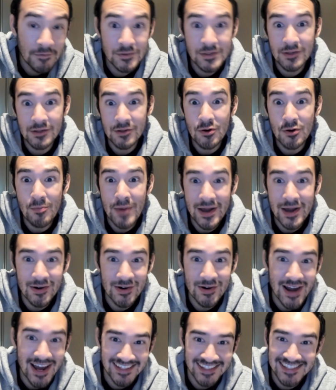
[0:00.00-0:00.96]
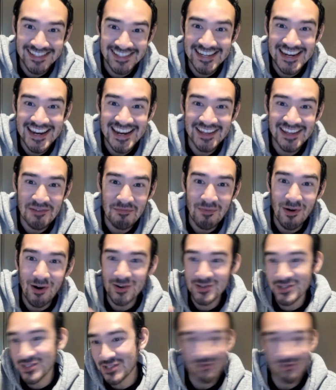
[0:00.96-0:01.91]
feels a little better, not seeing the
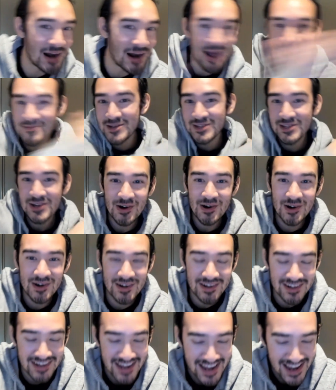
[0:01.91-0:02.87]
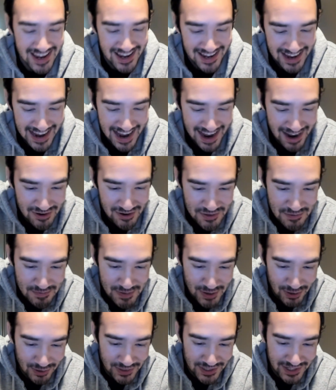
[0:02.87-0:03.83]
ball just grab and turn out of the
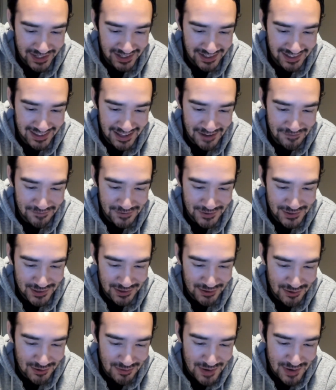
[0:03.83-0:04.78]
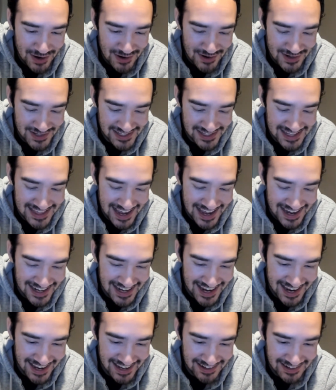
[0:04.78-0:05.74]
building. That feels a little better to see that
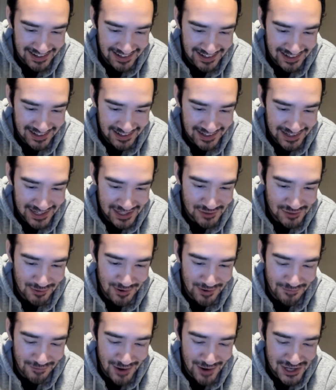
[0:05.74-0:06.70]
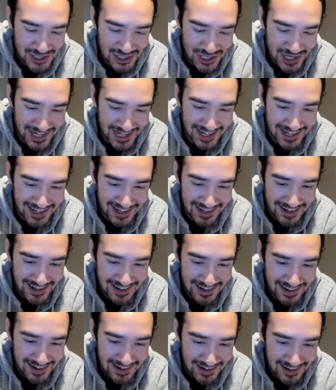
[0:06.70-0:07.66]
again. It's refreshing.
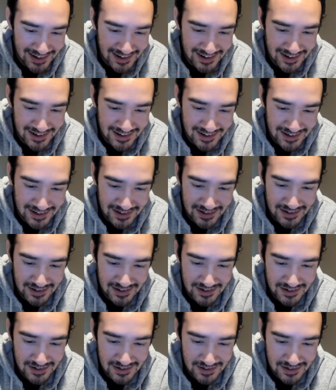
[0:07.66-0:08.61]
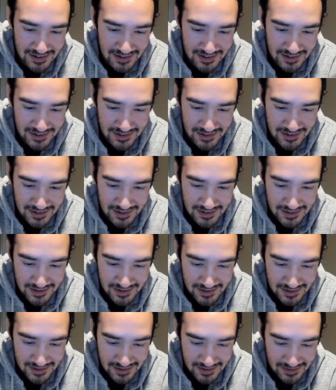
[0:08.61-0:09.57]

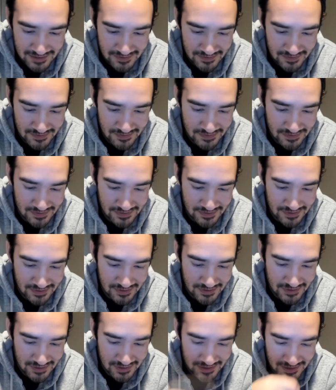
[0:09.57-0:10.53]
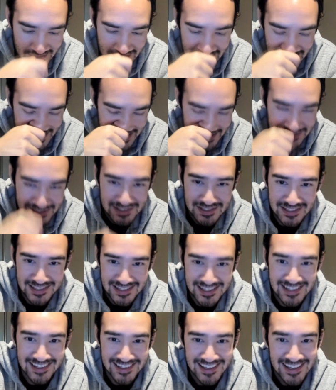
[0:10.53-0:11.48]
Yeah,
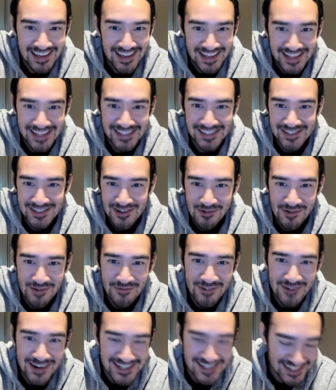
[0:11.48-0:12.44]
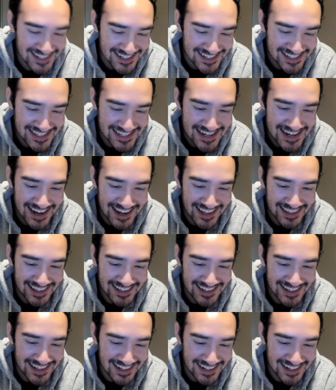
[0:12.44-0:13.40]
that's so refreshing to see,
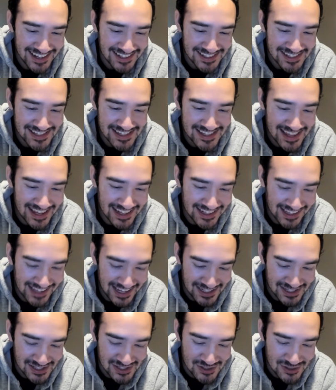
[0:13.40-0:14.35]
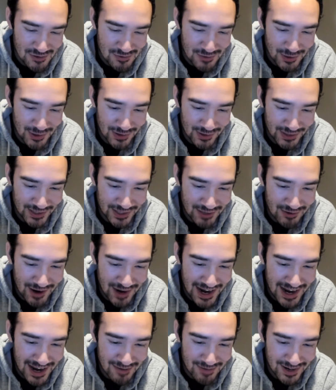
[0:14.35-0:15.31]
not to see that like super early
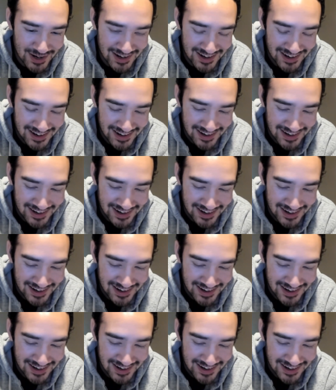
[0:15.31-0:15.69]
grab.